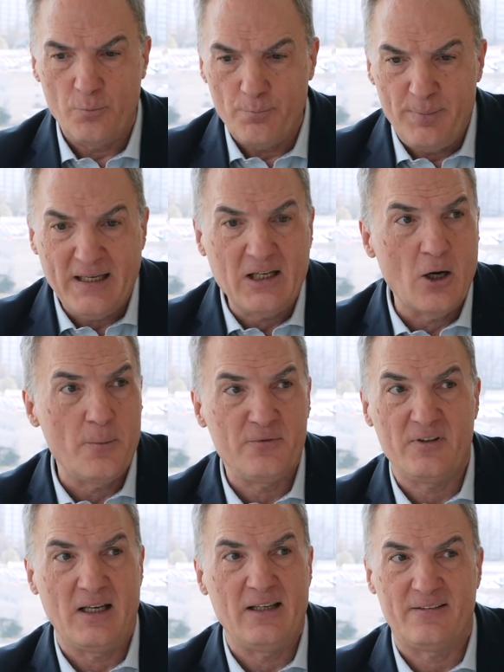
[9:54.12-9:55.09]

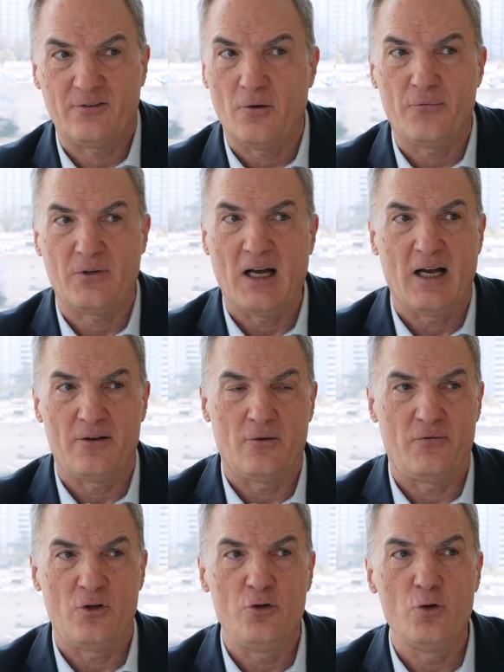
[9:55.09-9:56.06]
becomes a soft kind
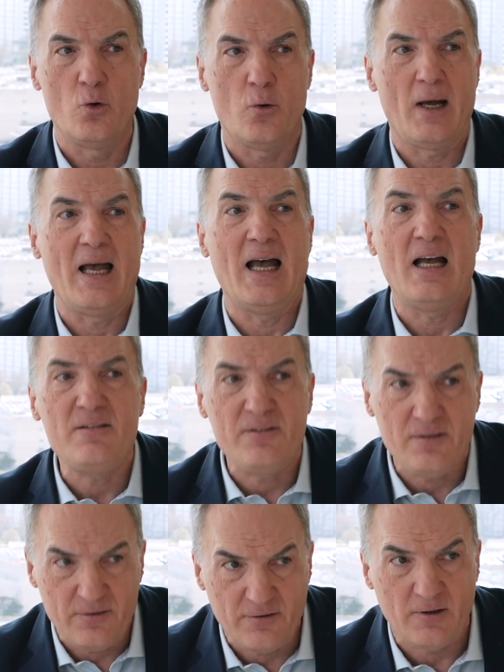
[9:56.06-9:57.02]
of a new
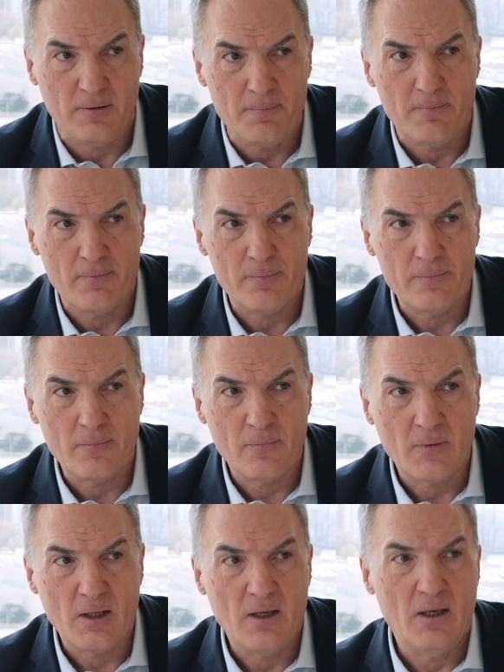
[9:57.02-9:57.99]
entity,
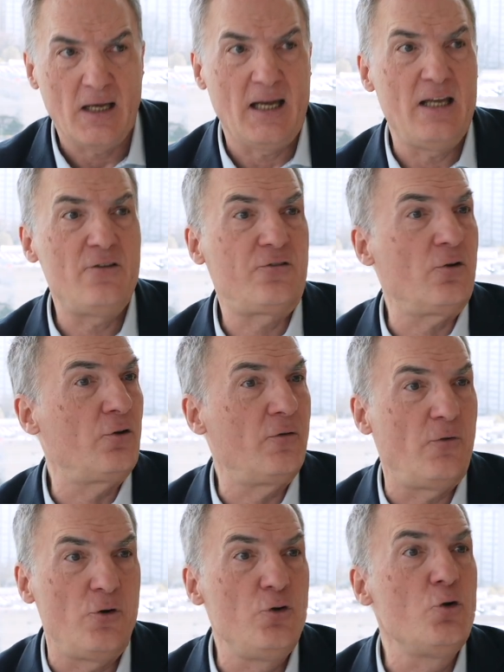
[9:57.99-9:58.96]
in sort
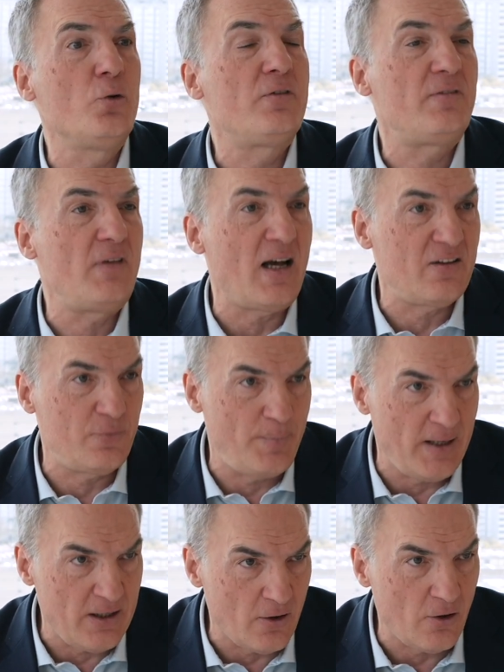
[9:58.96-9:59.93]
of a new
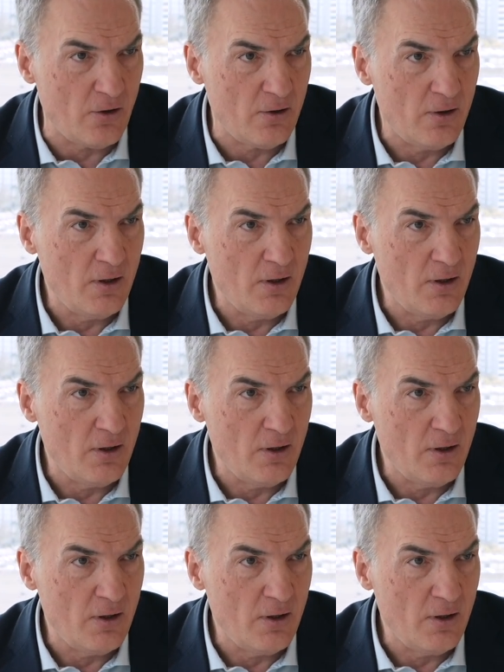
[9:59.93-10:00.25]
taxpayer,